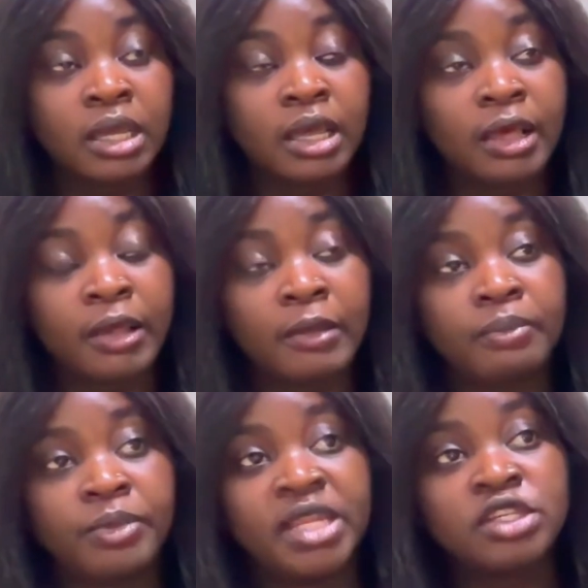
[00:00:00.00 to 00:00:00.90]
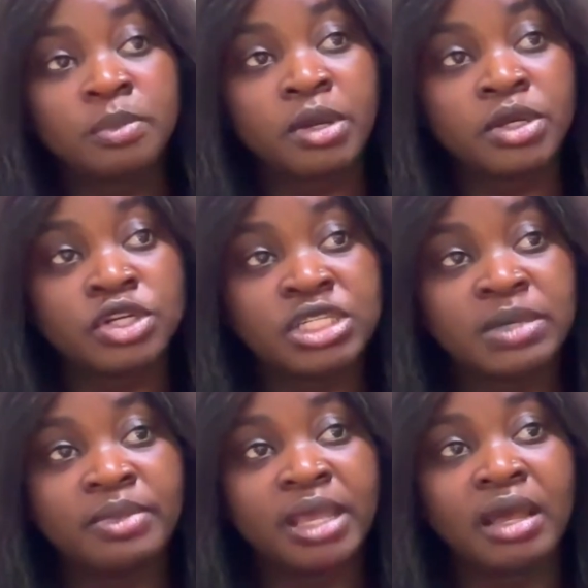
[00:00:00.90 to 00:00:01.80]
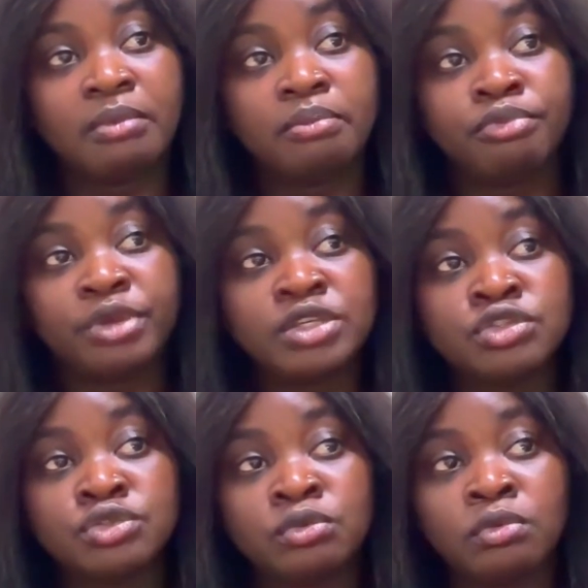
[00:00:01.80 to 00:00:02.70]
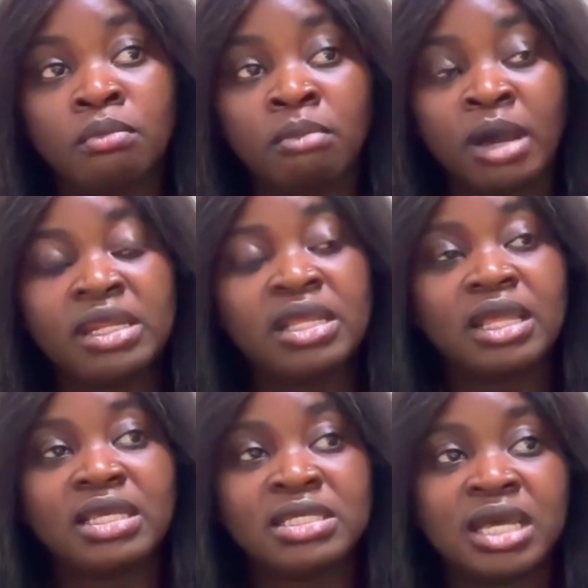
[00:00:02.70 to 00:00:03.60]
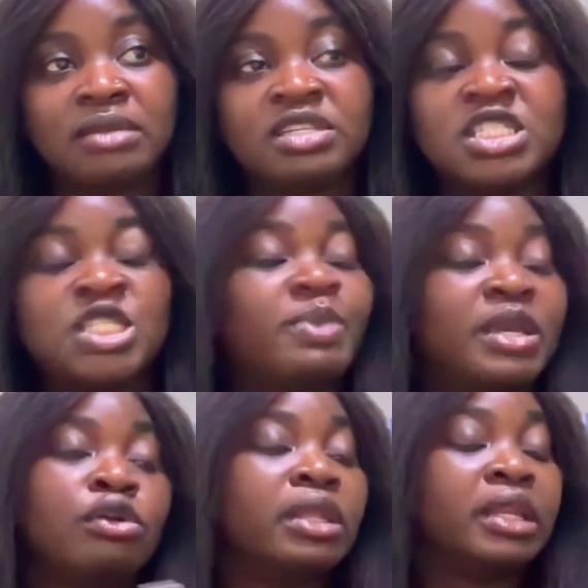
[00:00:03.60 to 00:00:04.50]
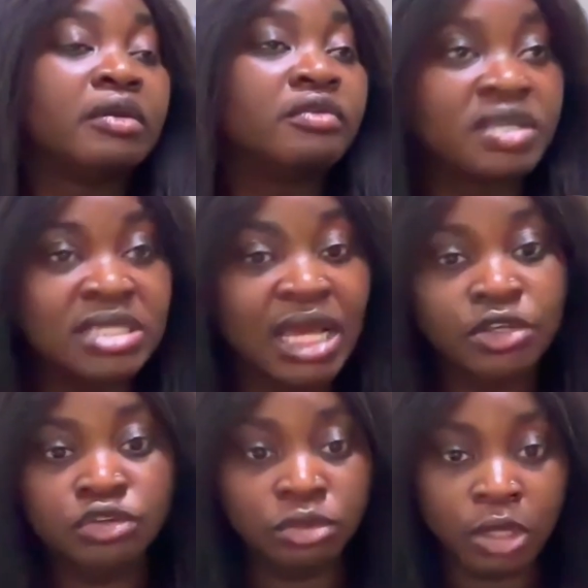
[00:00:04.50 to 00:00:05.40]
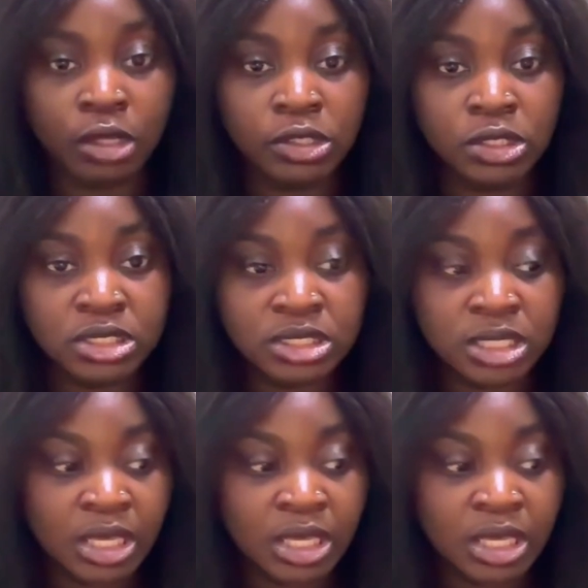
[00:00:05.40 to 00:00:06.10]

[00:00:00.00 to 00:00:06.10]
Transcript: It is a partnership that brings you money that is not speculative, it's actual dollars.